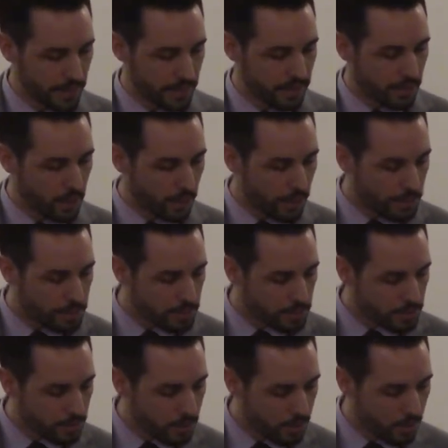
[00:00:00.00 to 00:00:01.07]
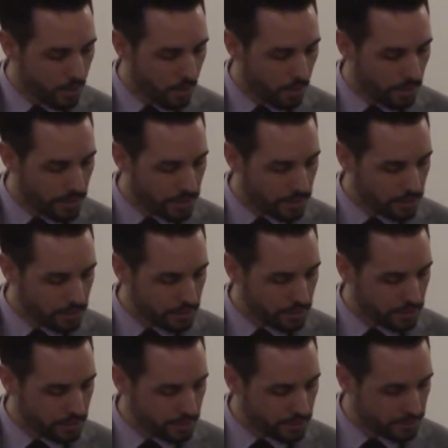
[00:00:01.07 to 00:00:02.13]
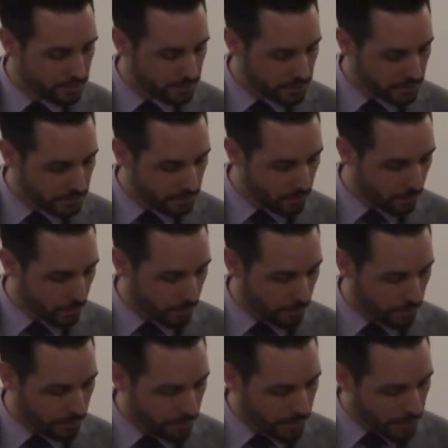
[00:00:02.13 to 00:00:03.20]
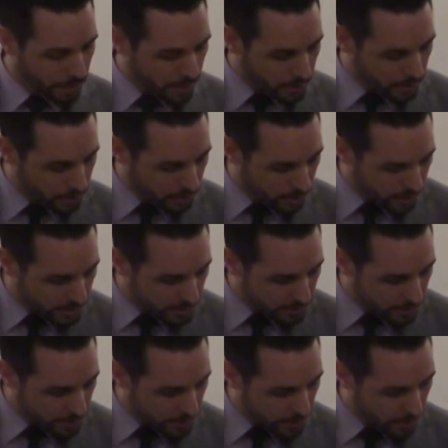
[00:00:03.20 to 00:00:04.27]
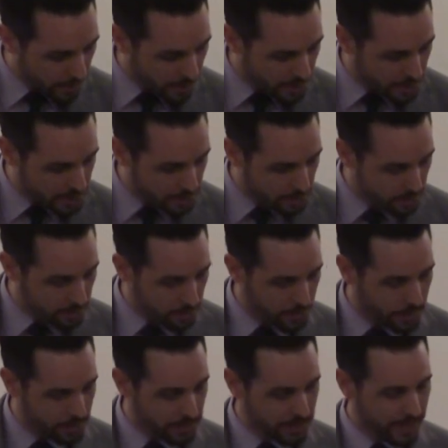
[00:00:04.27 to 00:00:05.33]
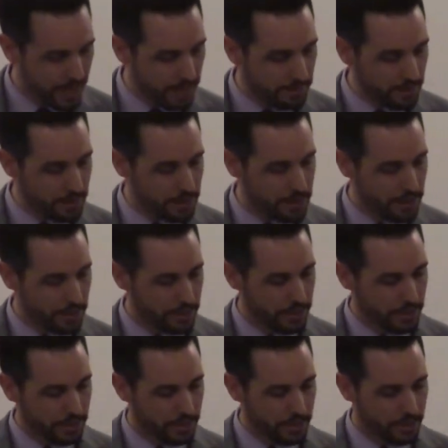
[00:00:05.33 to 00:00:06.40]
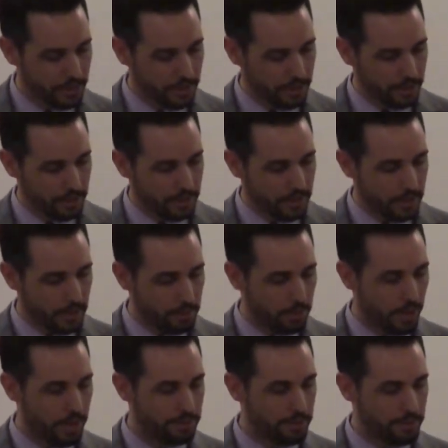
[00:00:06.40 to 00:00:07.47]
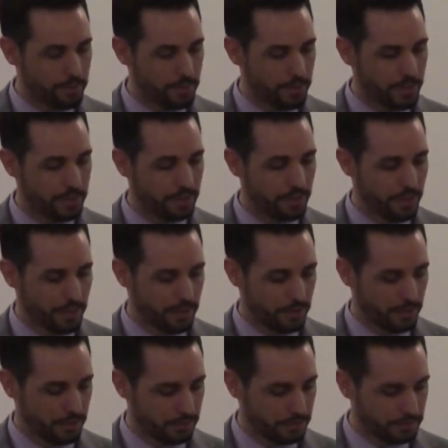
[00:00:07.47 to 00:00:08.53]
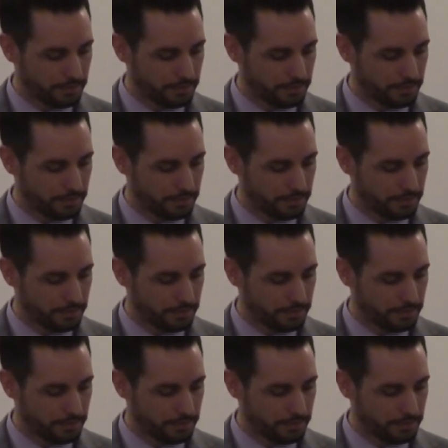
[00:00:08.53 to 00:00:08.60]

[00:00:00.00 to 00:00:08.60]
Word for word: And though I bestow all my goods to feed the poor, and though I give my body to be burned and have not charity, it profiteth me nothing.